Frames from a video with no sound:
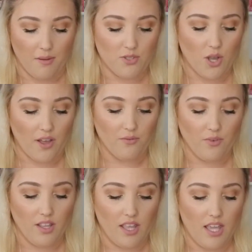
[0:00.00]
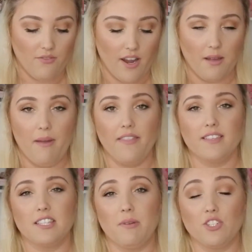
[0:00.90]
So I really recommend
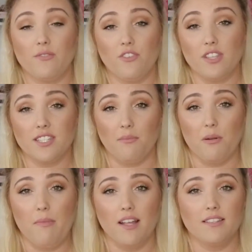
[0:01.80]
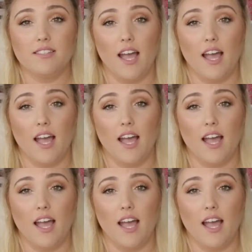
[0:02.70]
this, especially for the summer months.